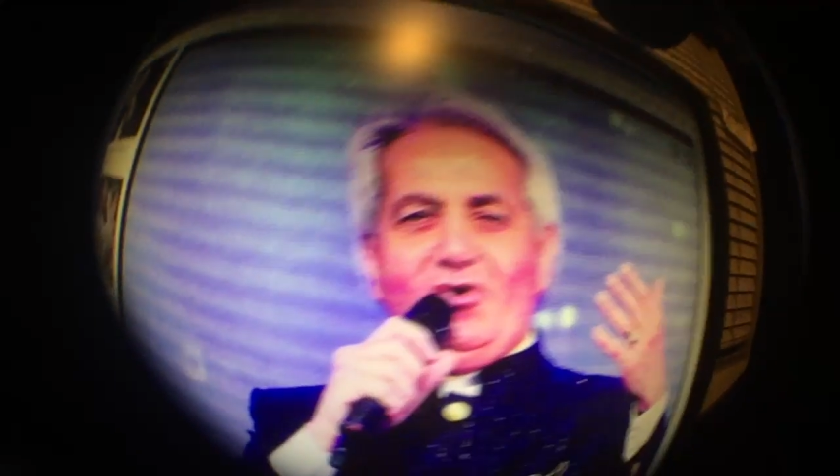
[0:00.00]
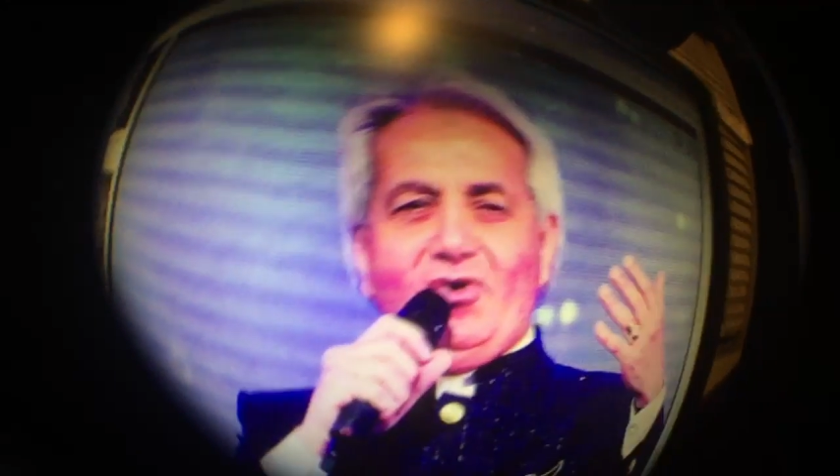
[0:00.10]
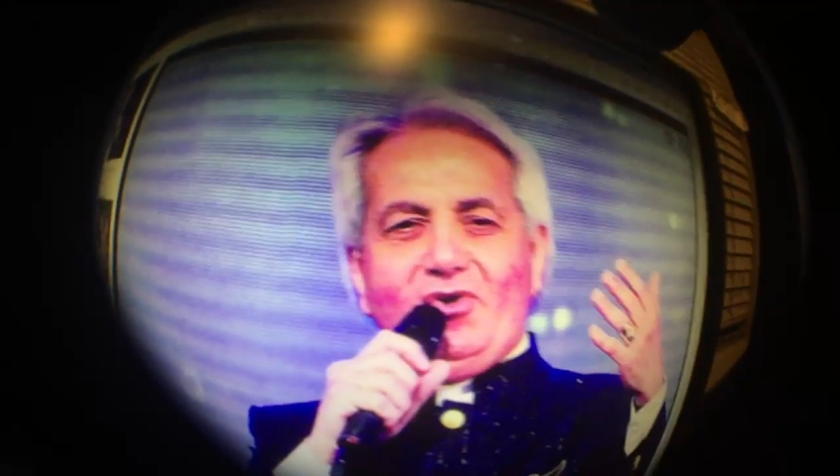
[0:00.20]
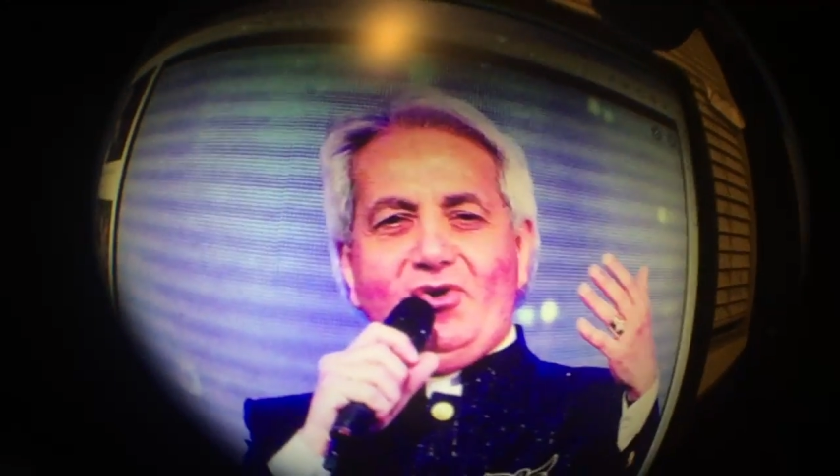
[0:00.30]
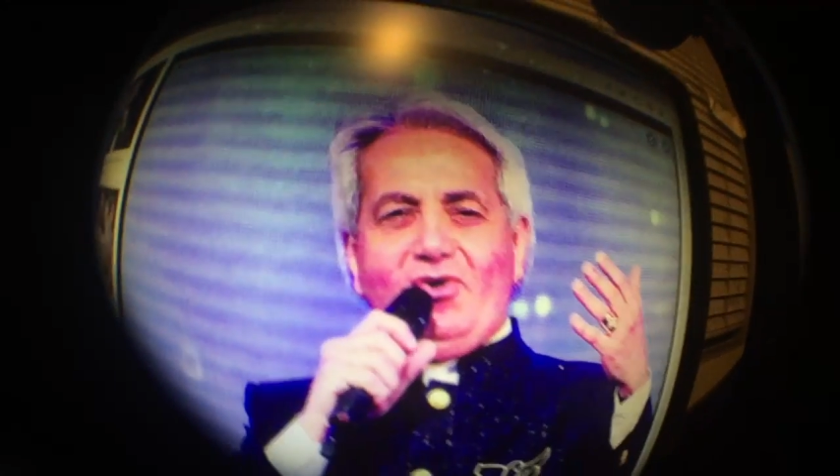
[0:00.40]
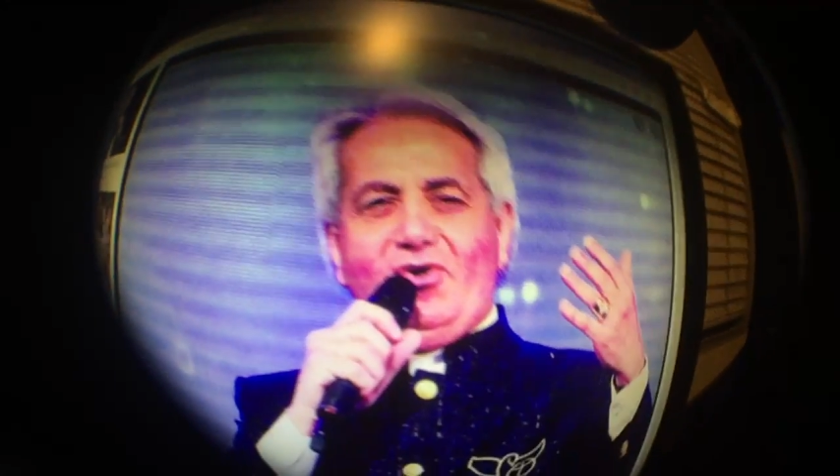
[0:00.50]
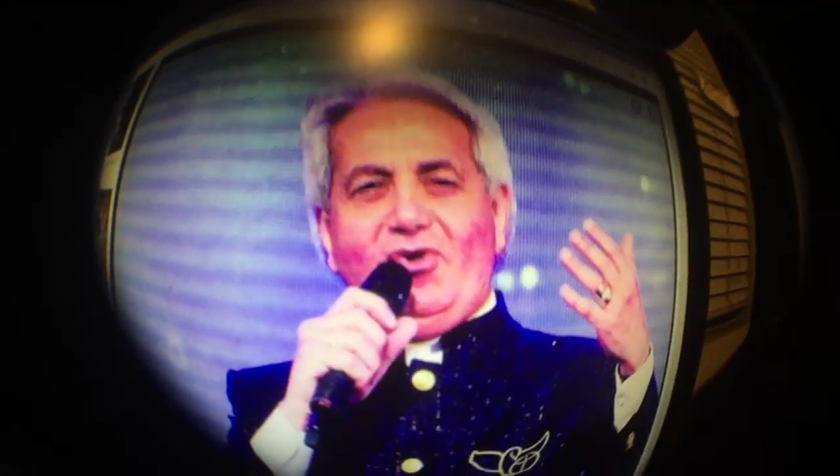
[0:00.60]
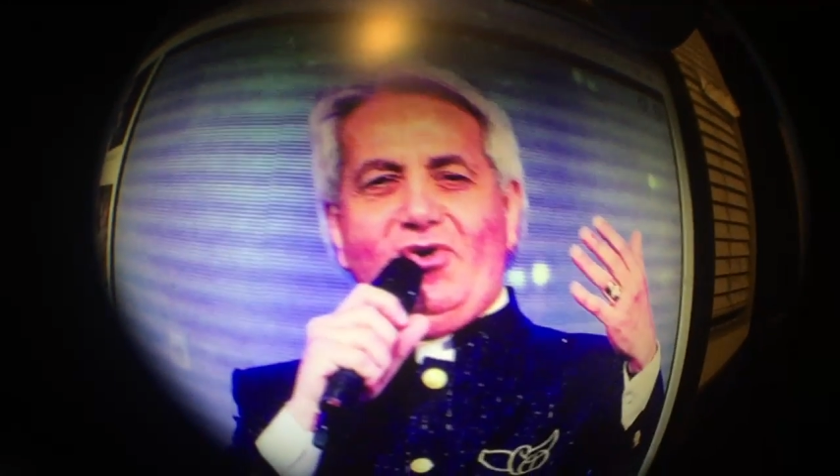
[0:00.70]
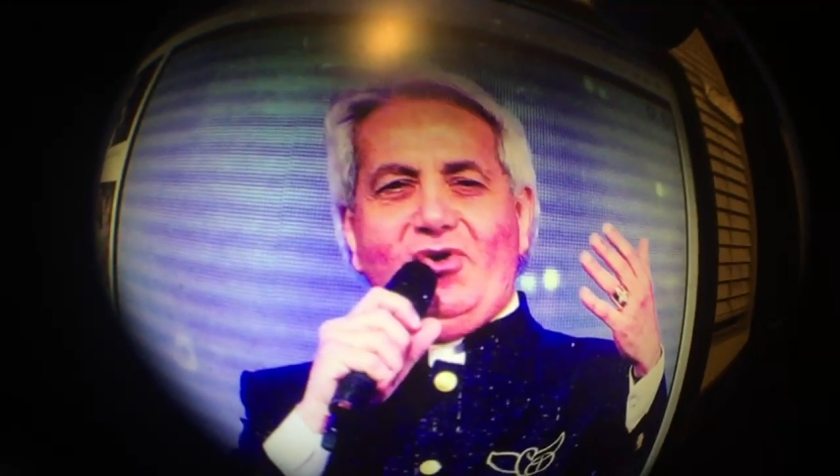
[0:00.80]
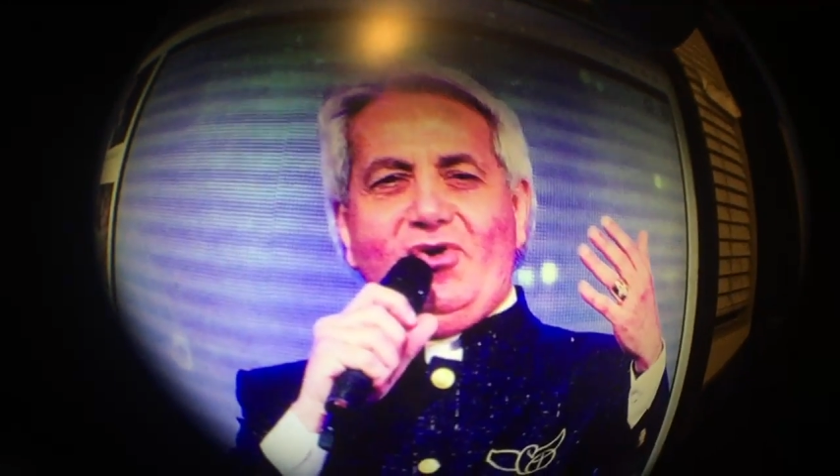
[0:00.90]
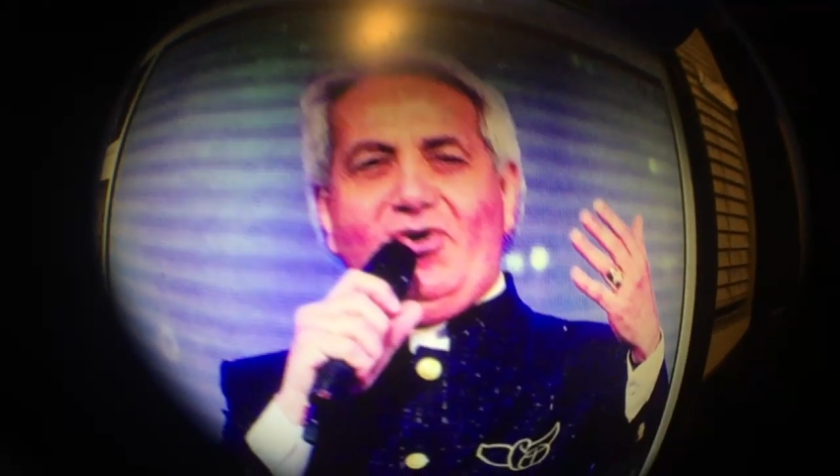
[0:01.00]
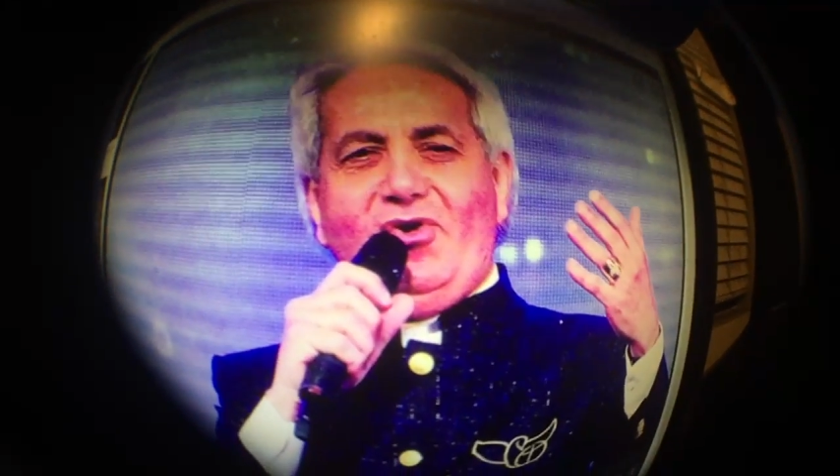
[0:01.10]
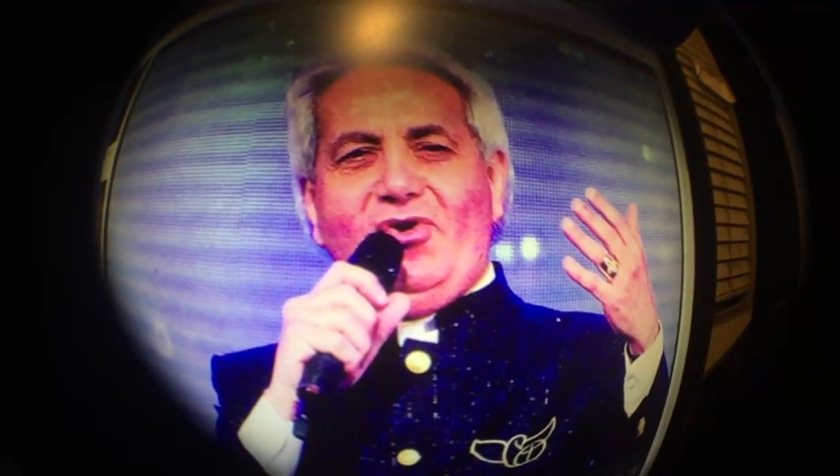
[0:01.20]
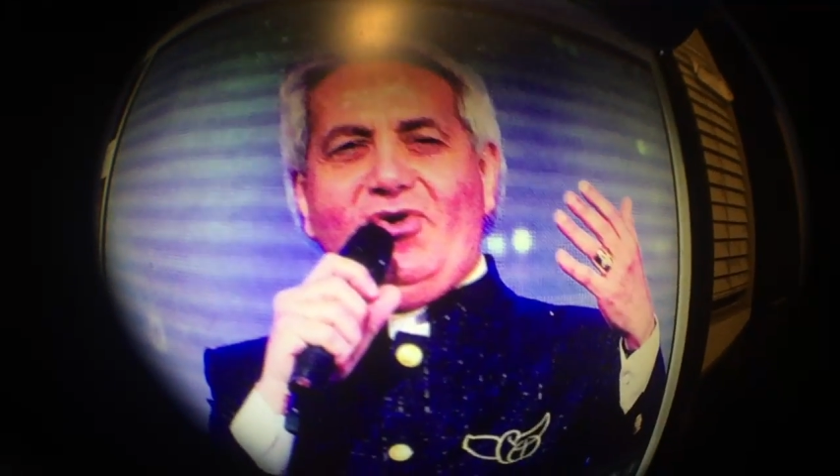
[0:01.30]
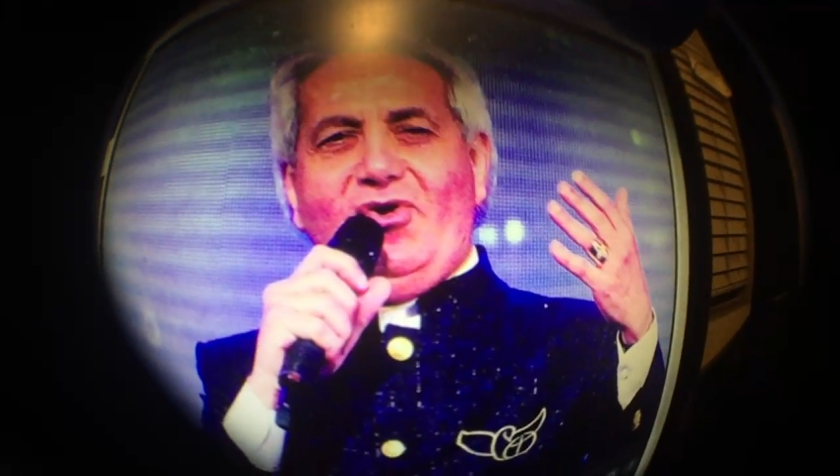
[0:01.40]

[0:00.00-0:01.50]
ministry. You wanted